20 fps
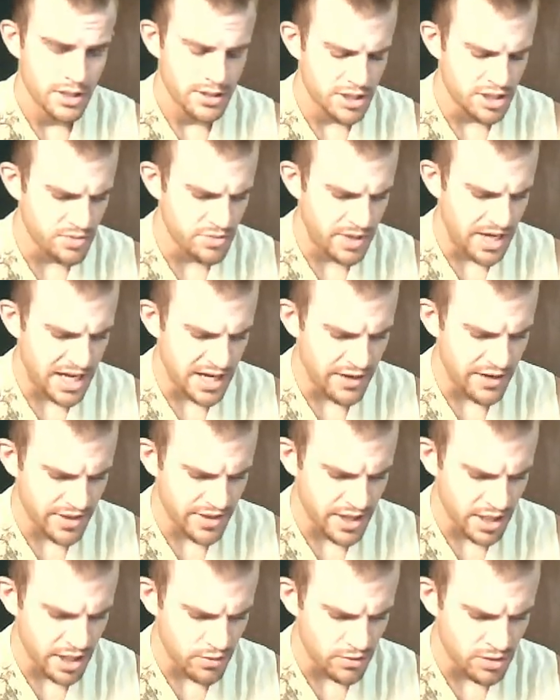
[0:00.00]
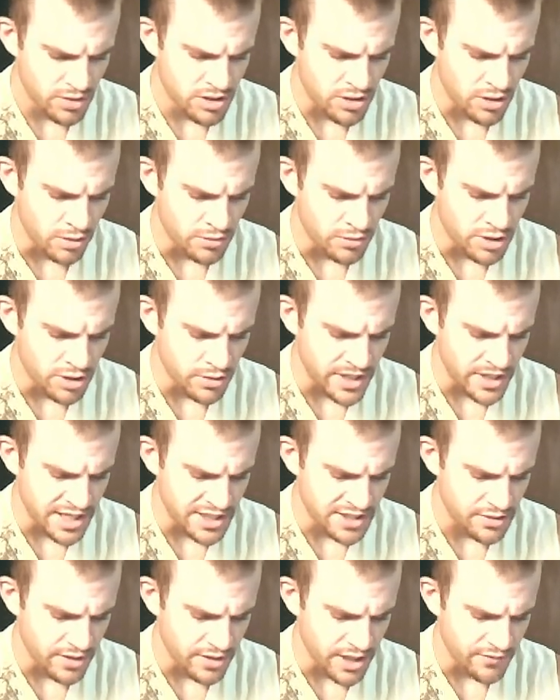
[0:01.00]
"Did you buy everything you were told to?"
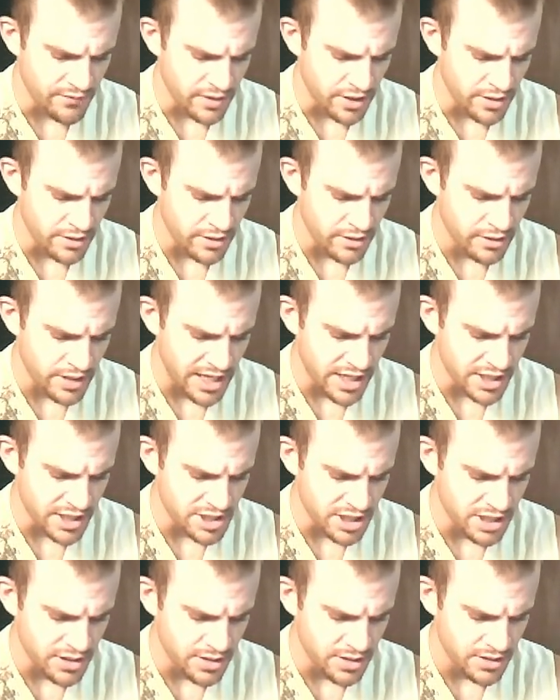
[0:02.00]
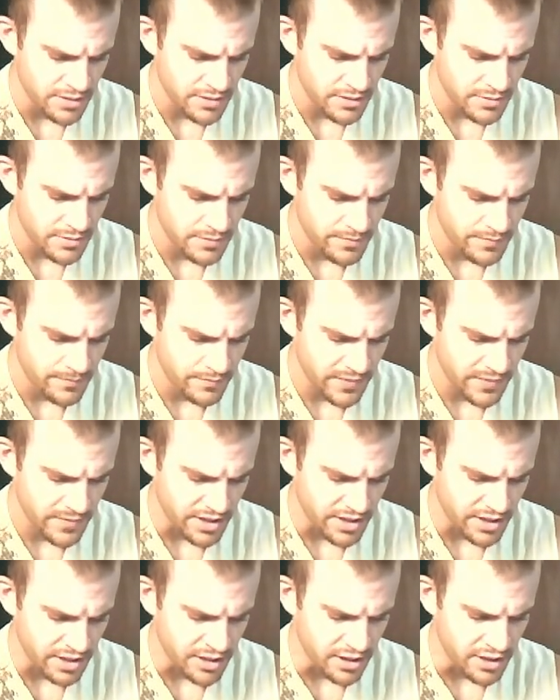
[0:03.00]
asked grandfather, gauging
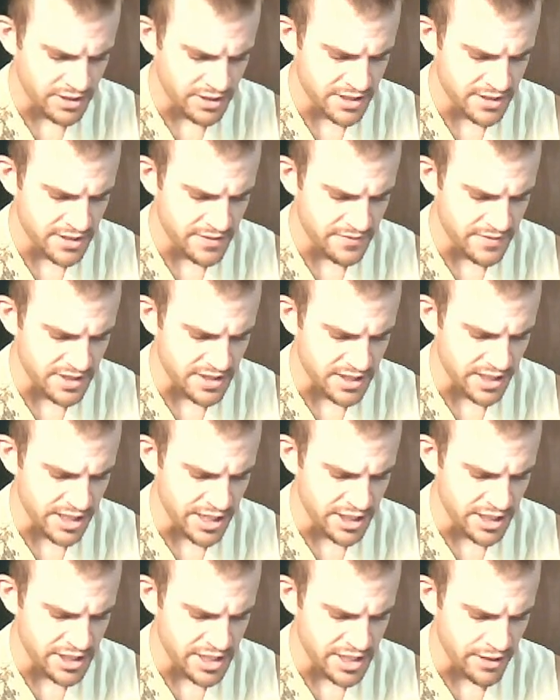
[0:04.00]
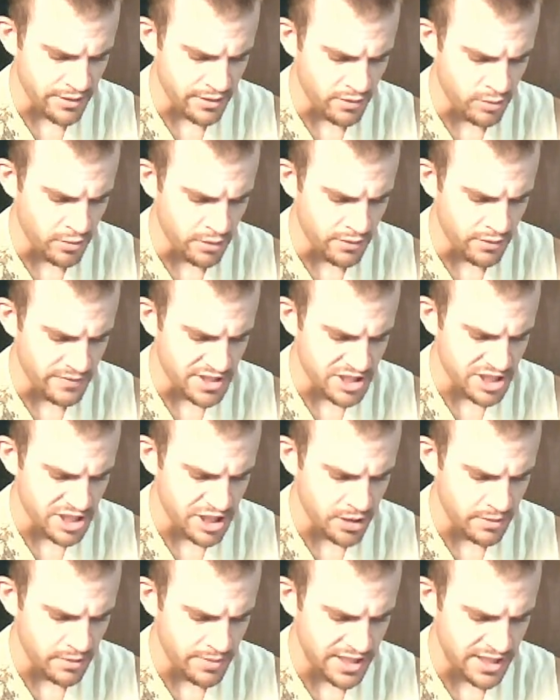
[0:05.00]
the contents of the sledge out of the corner of his
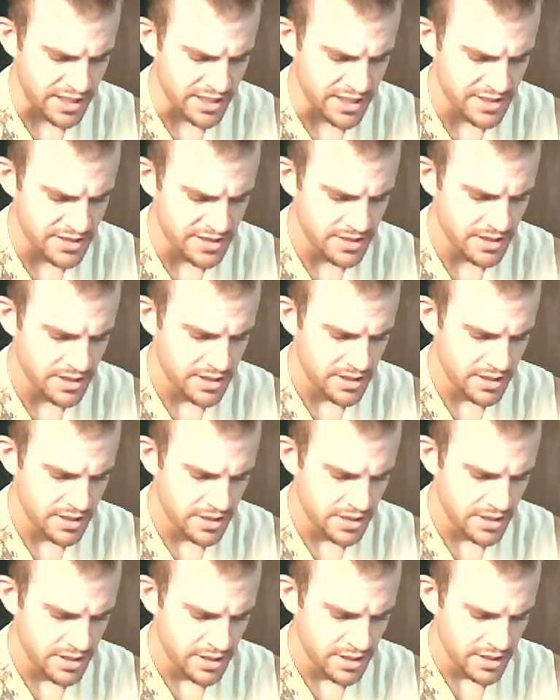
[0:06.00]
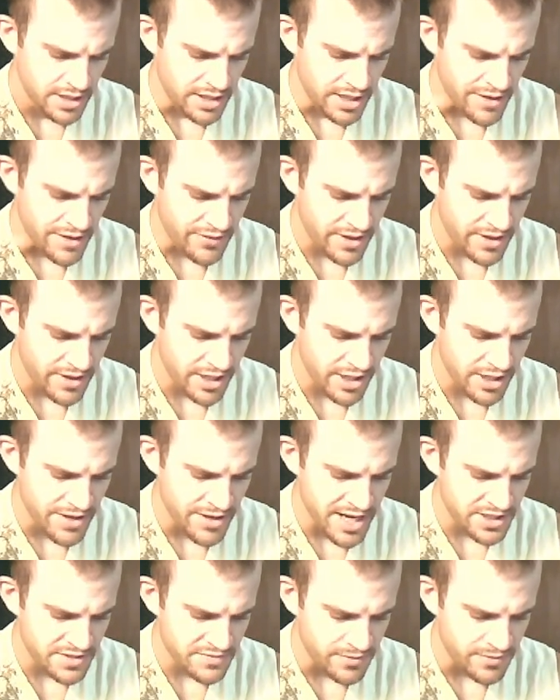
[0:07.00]
sharp eyes. "Everything you
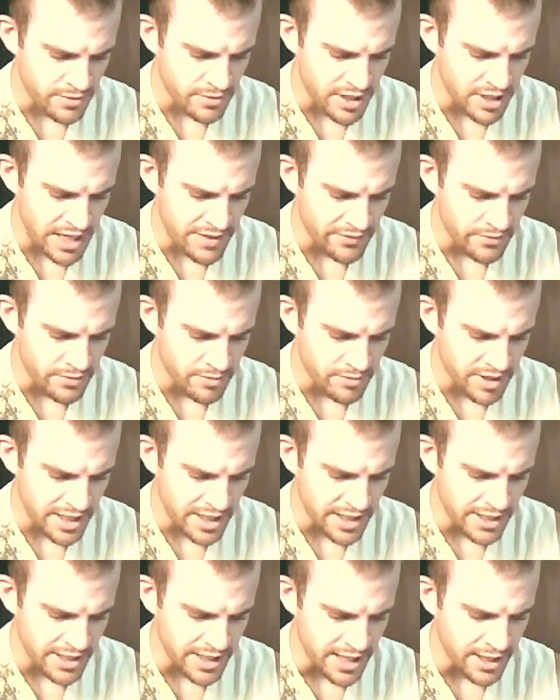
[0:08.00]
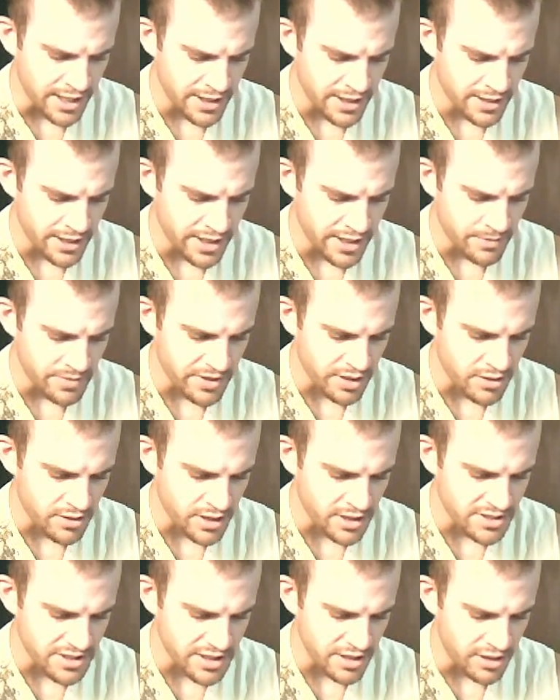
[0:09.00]
asked for," Ivan replied gaily, leaping
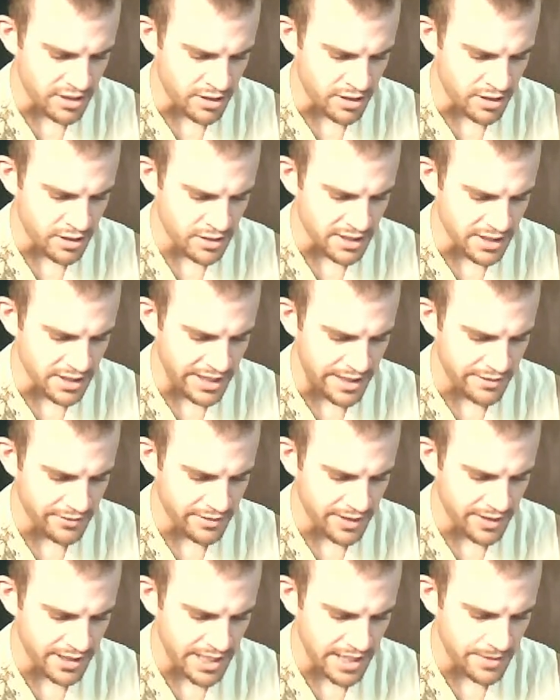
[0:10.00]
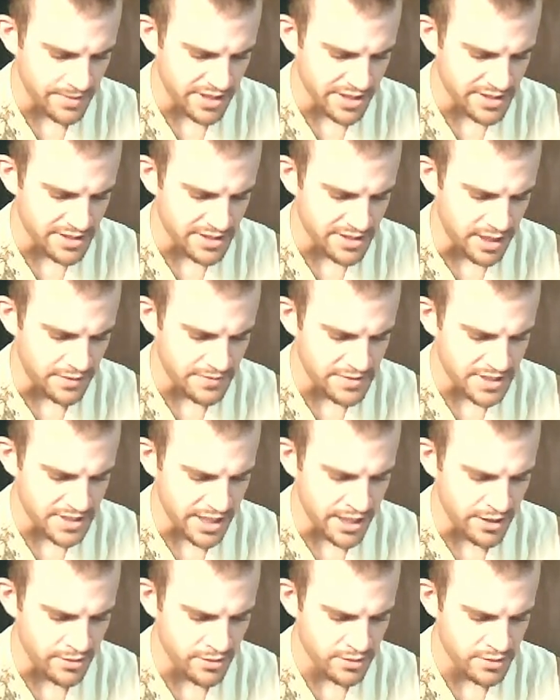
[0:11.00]
across the yard and loudly clapping his gloves
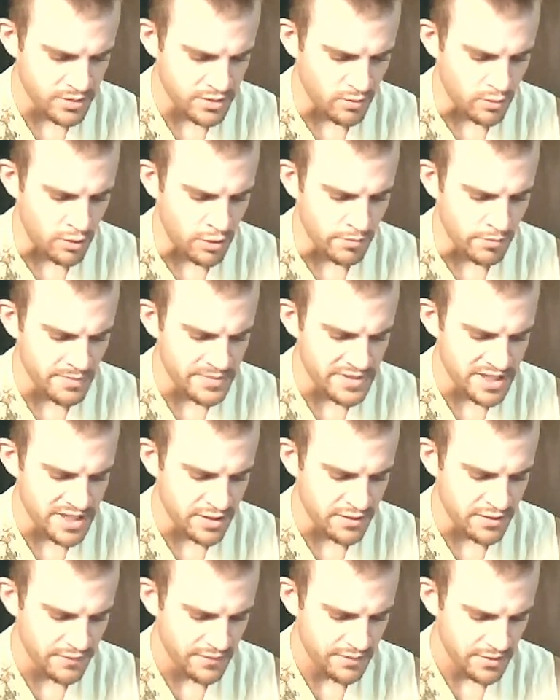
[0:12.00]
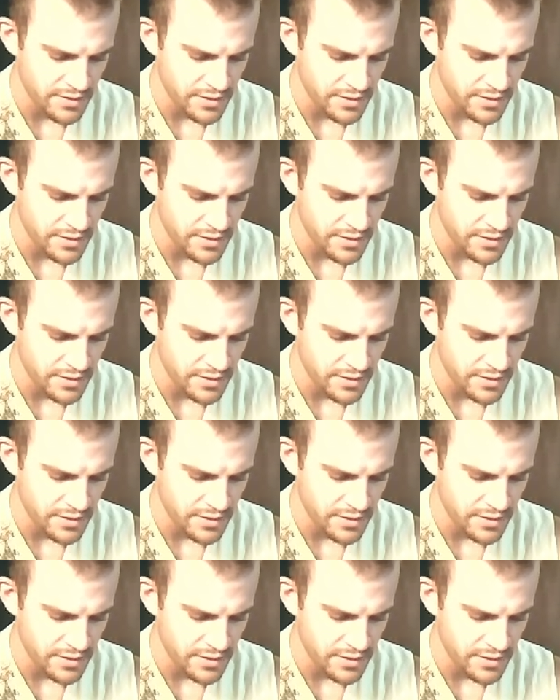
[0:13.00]
together to warm himself.